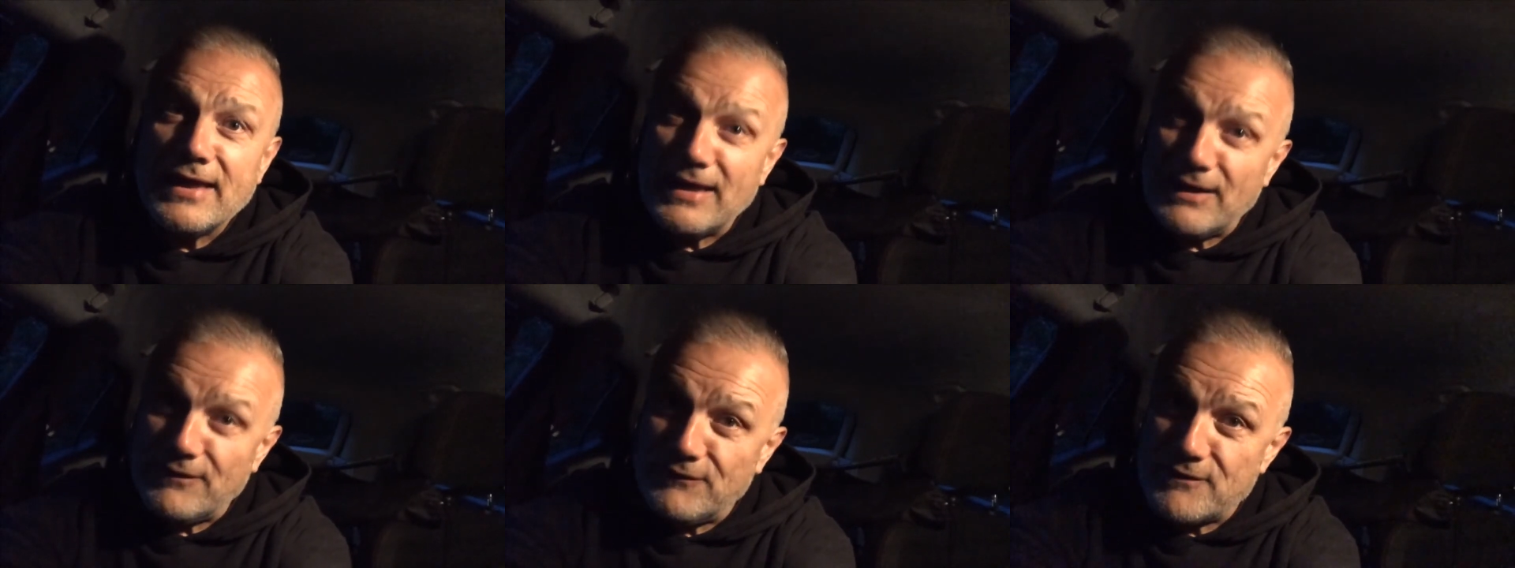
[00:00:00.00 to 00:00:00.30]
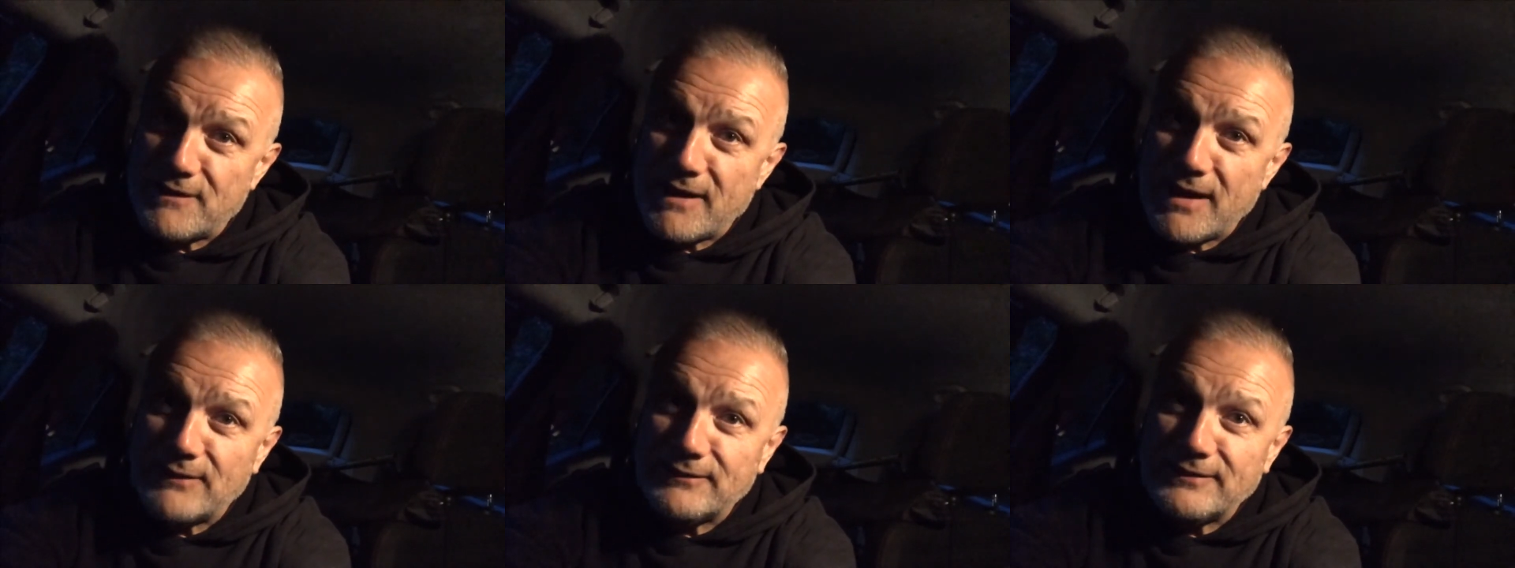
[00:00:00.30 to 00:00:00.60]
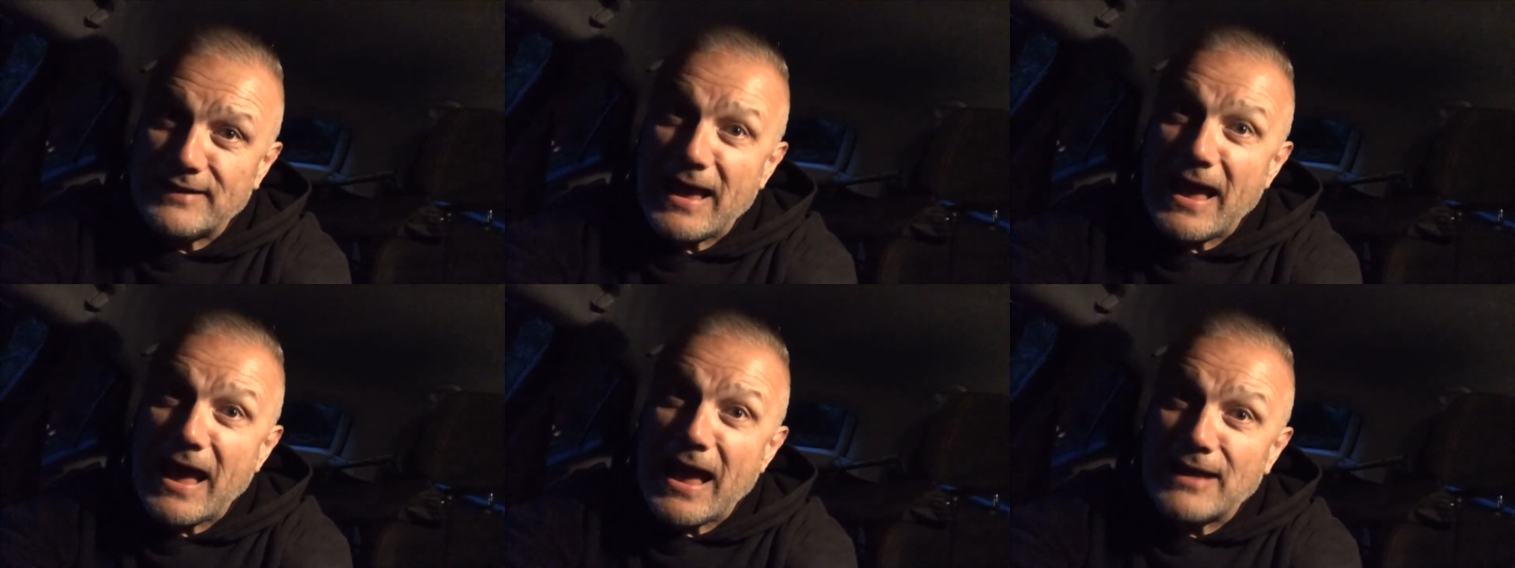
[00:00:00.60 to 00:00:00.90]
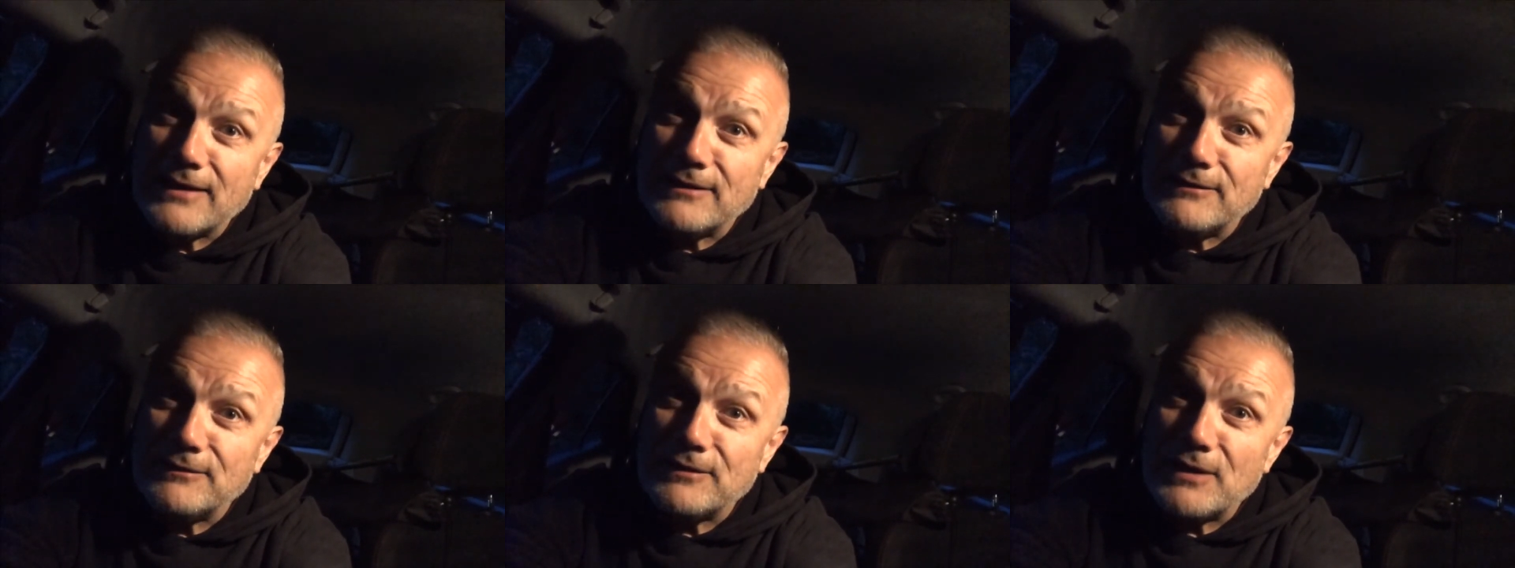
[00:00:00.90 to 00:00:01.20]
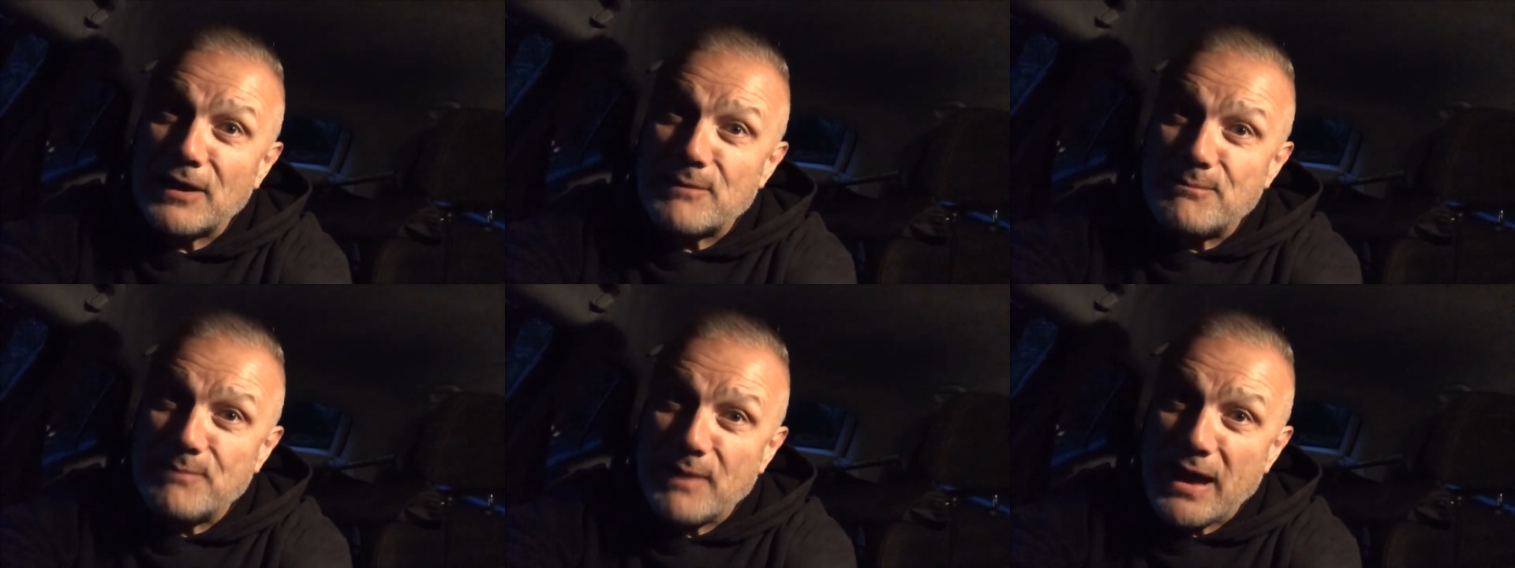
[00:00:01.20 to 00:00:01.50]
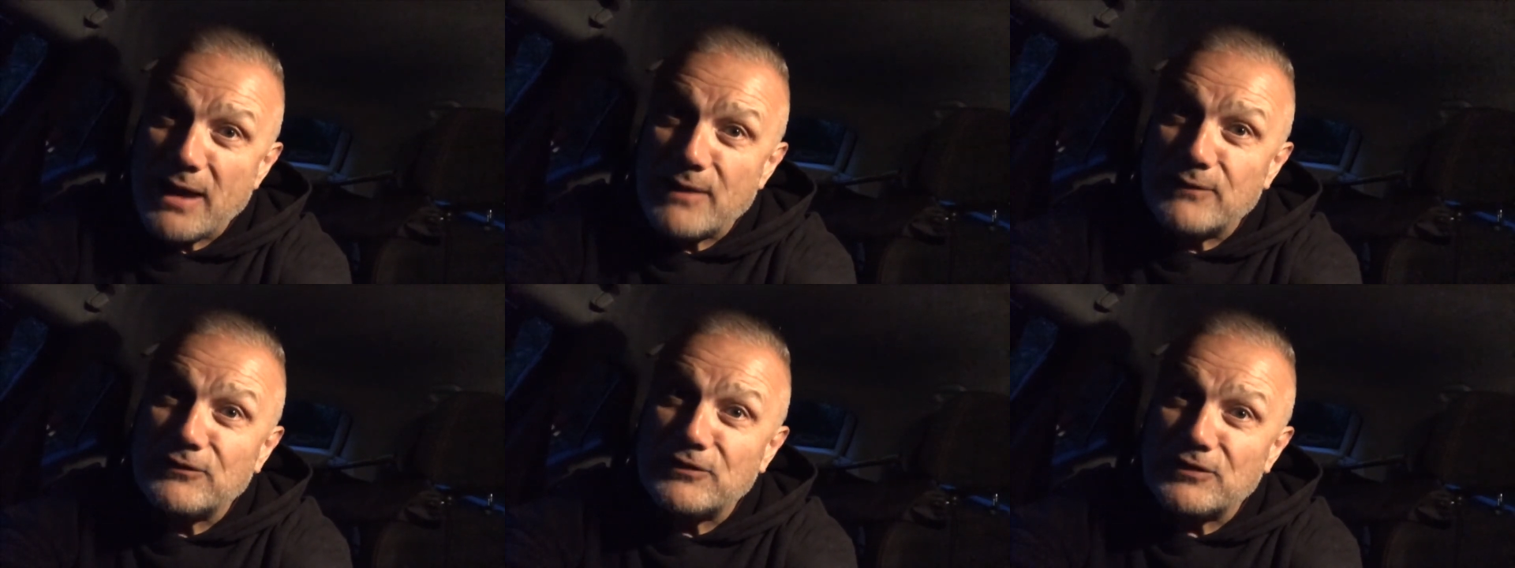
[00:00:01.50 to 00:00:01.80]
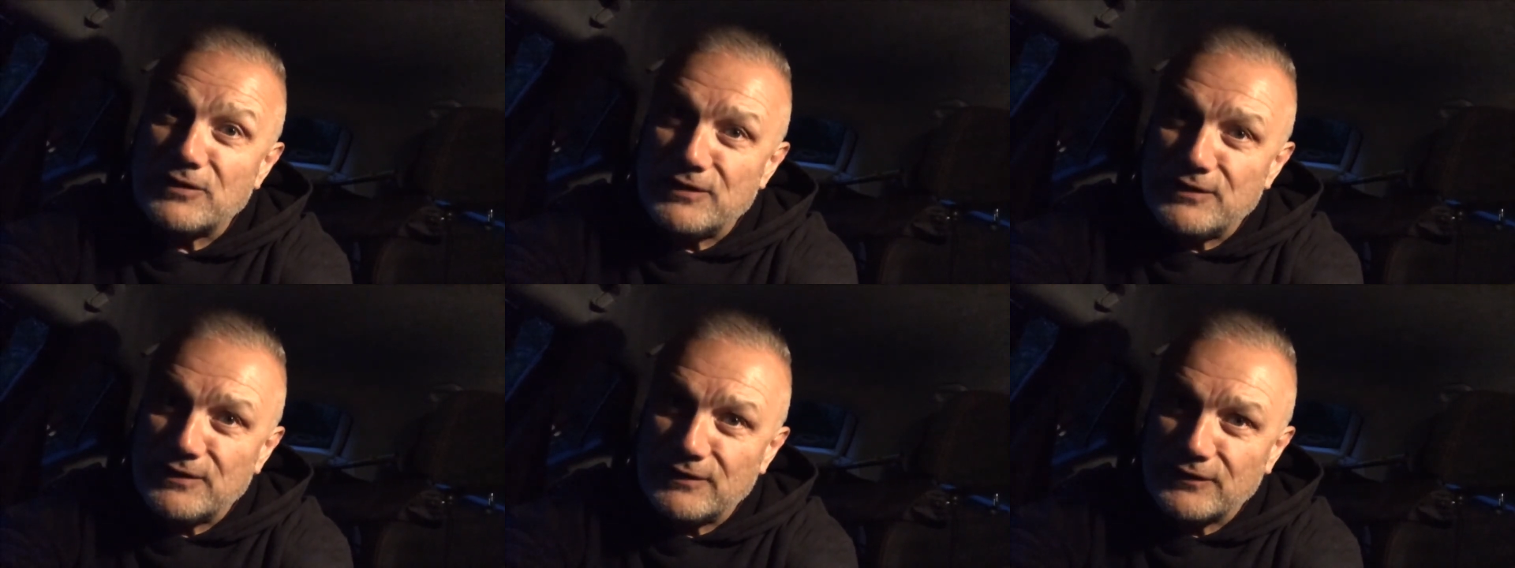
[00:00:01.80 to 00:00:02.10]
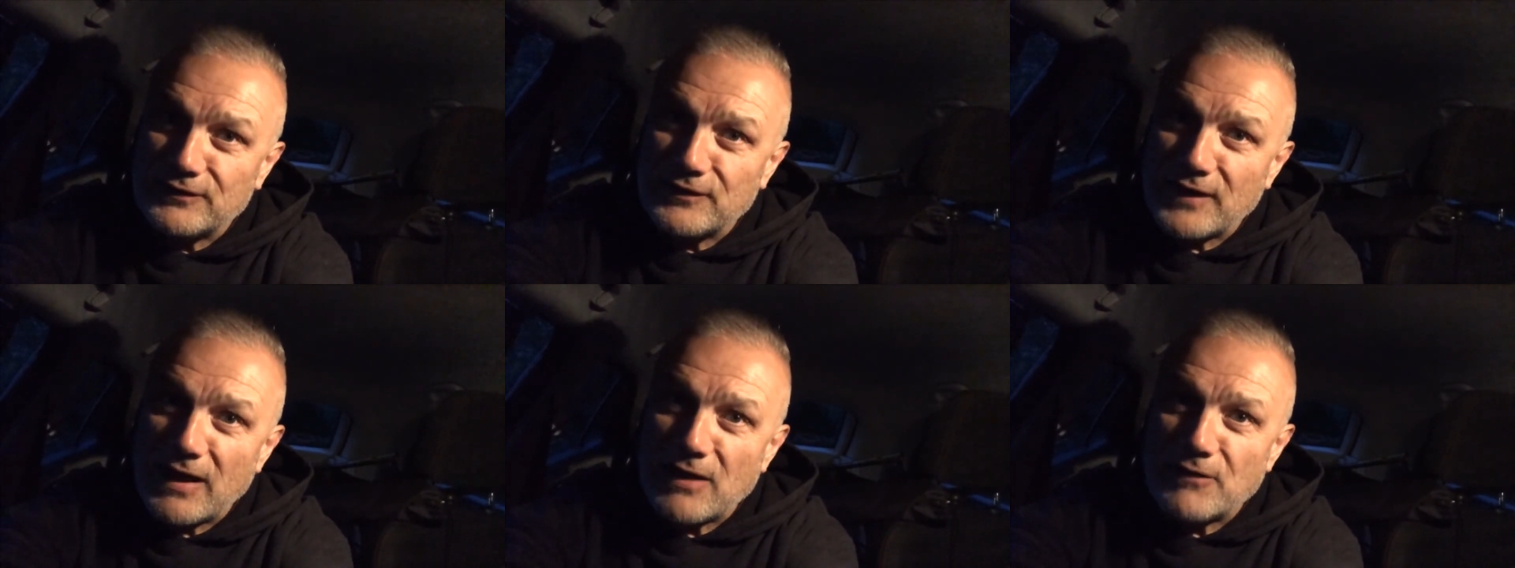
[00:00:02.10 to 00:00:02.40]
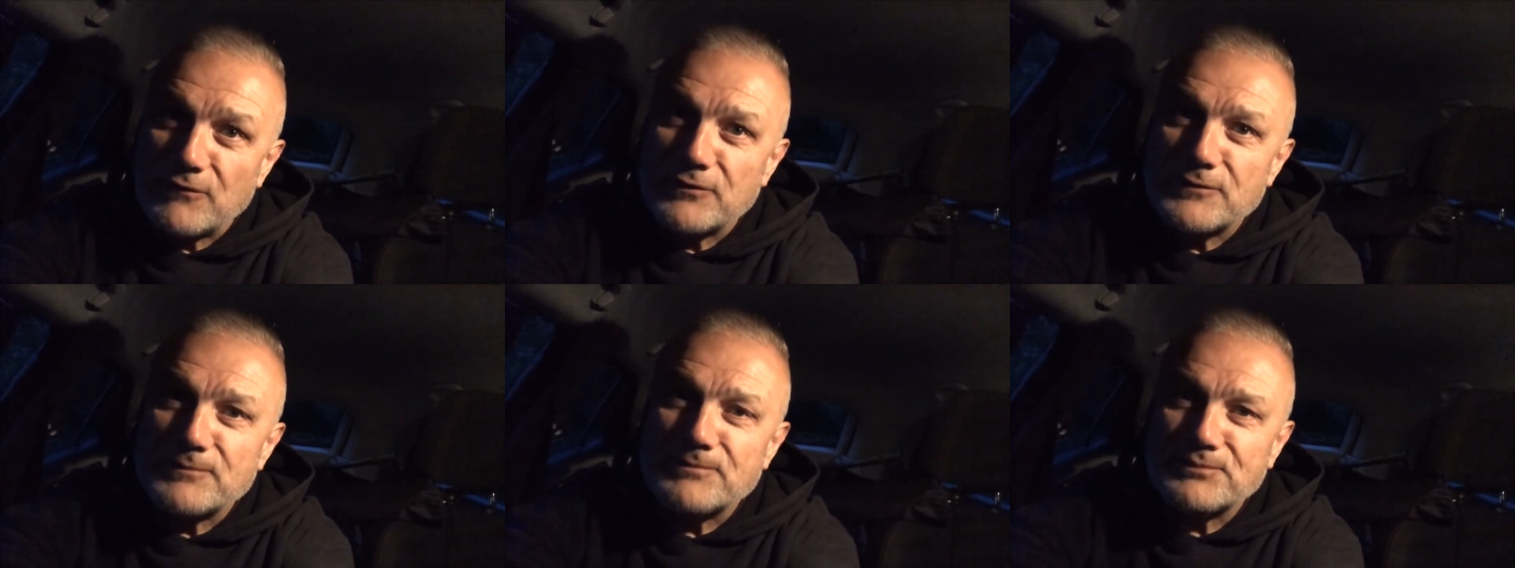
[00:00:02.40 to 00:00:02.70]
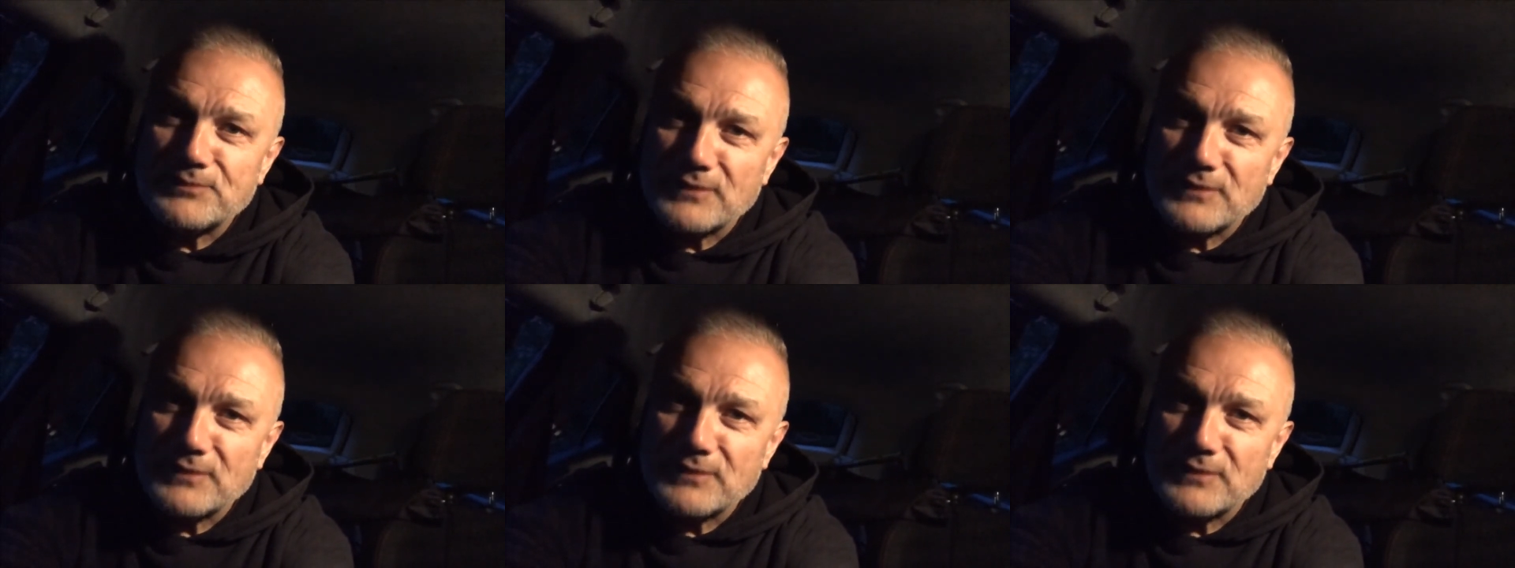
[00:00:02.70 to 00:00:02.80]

if you're out and about yourself.